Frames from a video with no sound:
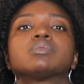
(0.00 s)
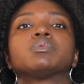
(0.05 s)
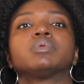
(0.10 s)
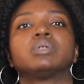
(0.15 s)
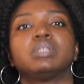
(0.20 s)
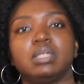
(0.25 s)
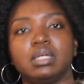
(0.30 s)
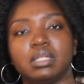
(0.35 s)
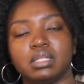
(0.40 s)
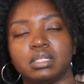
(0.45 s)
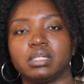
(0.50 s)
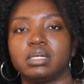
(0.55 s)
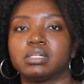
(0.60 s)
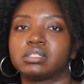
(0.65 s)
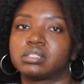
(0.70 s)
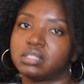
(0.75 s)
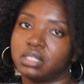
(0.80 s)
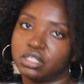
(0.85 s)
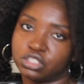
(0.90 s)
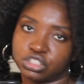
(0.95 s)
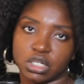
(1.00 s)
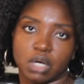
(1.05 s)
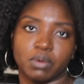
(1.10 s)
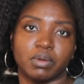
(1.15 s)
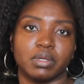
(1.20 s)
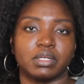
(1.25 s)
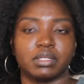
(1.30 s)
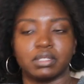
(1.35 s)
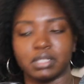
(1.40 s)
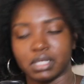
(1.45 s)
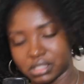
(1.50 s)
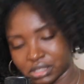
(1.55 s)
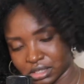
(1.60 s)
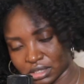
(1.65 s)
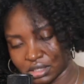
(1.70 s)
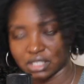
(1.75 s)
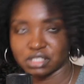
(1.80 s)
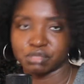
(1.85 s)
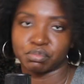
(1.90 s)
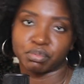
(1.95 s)
Well then let's let's show it. Let's
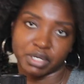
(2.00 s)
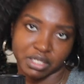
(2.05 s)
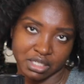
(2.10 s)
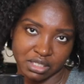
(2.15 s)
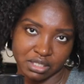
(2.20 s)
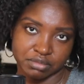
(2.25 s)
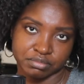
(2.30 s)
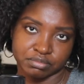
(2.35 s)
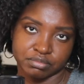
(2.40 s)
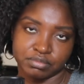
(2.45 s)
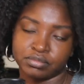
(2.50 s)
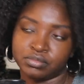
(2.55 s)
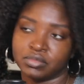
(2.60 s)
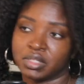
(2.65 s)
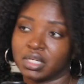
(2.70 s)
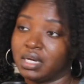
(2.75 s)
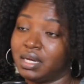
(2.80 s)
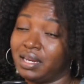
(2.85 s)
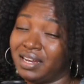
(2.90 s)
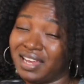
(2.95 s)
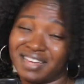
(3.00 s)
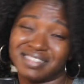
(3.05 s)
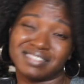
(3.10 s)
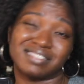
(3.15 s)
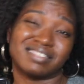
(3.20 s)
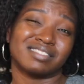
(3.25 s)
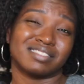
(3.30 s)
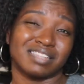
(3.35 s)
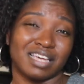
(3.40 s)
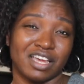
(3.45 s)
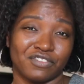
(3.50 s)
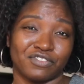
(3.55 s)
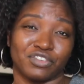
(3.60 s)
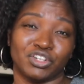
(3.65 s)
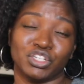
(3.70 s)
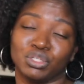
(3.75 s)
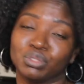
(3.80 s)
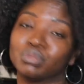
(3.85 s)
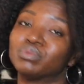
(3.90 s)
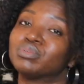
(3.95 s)
let's bring it. And that's the same for
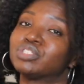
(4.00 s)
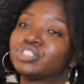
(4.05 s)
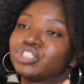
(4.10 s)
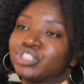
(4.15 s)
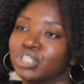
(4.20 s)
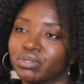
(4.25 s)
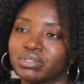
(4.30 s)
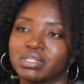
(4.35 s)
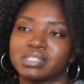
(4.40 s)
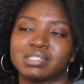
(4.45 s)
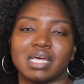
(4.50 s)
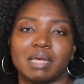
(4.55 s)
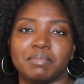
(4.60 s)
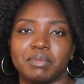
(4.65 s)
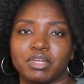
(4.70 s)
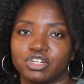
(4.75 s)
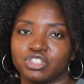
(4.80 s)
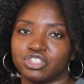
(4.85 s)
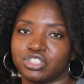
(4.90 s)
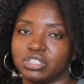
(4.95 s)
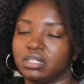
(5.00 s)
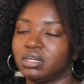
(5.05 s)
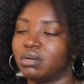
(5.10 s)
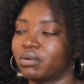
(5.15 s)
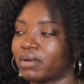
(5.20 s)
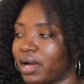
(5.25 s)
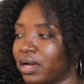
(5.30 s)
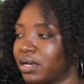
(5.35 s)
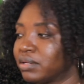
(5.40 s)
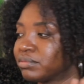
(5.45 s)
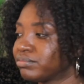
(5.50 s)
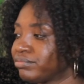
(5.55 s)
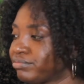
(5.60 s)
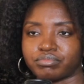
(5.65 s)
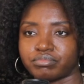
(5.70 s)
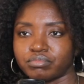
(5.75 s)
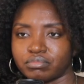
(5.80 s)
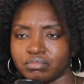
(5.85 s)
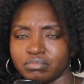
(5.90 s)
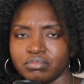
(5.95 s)
you. Show the same energy, okay?
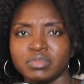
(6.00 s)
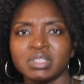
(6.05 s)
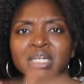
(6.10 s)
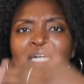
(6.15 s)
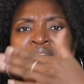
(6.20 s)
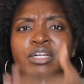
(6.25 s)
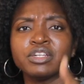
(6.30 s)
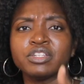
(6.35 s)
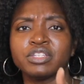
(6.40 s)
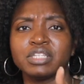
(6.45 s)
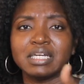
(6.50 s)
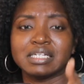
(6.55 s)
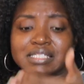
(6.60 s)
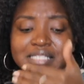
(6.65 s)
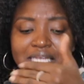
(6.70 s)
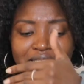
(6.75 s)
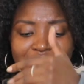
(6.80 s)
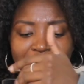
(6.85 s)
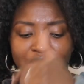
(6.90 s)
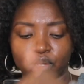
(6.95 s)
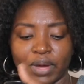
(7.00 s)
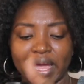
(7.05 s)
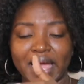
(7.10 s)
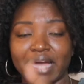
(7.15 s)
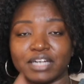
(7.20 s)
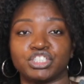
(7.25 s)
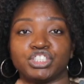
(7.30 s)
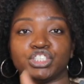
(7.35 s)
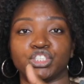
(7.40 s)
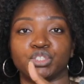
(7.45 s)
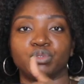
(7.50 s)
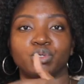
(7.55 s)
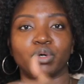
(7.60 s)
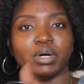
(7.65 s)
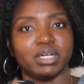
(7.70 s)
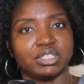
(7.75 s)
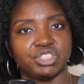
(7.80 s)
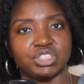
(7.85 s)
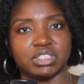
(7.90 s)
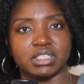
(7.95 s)
Another thing is that they don't ask you
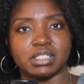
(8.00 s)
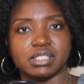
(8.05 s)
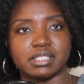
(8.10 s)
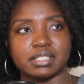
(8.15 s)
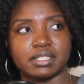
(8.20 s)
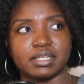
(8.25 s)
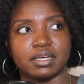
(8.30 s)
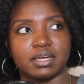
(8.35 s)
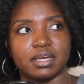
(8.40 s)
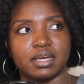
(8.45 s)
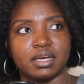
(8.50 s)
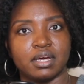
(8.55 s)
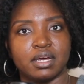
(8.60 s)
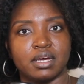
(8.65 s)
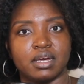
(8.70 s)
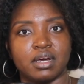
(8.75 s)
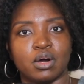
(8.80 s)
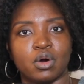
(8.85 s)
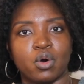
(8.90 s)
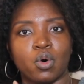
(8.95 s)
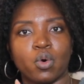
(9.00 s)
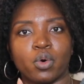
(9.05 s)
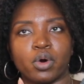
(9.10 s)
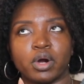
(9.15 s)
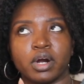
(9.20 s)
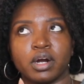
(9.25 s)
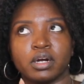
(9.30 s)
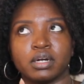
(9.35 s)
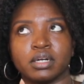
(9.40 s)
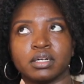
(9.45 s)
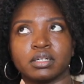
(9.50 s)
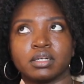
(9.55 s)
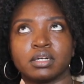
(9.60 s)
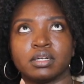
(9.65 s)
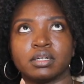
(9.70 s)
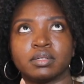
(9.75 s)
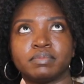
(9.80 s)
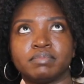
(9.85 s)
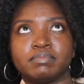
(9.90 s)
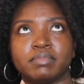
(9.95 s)
questions or
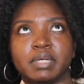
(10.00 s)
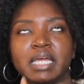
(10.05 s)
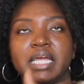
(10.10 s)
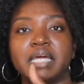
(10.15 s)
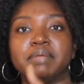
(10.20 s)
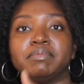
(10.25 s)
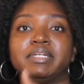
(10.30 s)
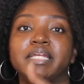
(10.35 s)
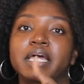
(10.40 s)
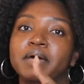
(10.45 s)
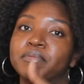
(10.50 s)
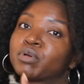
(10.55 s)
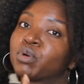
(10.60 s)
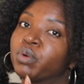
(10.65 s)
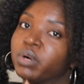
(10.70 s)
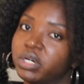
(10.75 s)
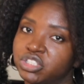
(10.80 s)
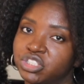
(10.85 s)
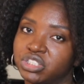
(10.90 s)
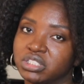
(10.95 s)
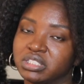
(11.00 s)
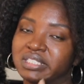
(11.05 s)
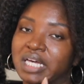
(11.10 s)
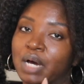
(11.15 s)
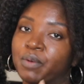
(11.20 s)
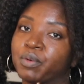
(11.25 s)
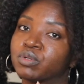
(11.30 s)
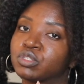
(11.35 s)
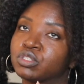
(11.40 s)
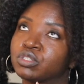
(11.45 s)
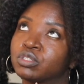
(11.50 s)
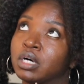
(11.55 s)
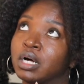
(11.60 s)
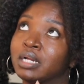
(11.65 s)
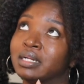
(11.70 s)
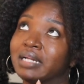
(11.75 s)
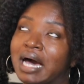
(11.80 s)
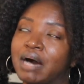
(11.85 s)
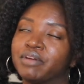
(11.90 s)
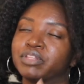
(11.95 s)
in-depth questions that will
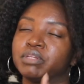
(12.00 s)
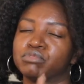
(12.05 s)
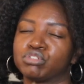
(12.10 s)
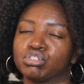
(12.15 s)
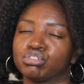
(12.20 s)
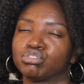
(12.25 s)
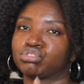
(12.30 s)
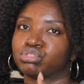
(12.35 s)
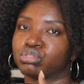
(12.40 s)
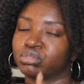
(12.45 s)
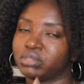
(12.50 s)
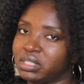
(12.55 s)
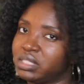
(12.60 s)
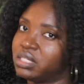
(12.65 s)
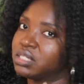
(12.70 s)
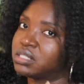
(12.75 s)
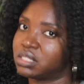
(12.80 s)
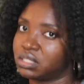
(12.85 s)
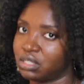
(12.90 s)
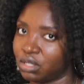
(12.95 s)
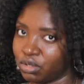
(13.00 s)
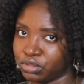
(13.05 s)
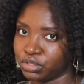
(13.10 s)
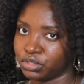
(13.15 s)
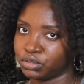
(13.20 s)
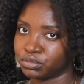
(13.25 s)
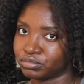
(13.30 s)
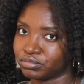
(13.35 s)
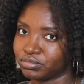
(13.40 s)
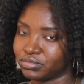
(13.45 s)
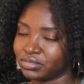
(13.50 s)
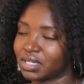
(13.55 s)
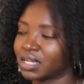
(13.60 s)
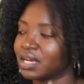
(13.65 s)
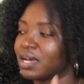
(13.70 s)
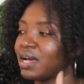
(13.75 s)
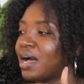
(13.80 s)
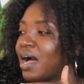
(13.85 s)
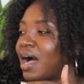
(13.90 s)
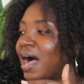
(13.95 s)
allow them to truly get to know you.
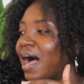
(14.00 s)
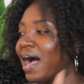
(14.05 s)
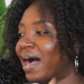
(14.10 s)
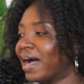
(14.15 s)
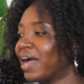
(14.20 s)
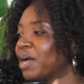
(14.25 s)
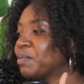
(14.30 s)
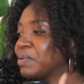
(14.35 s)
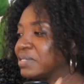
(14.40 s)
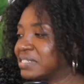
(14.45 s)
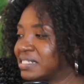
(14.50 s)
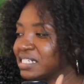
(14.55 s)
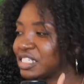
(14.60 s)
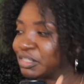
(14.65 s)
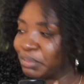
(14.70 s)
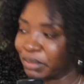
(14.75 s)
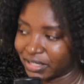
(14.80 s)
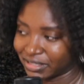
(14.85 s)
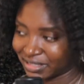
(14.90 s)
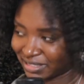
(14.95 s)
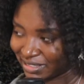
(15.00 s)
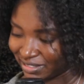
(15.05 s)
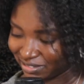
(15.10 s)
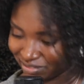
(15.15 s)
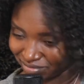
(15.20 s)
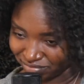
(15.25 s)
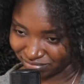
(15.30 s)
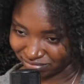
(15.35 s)
I was this person.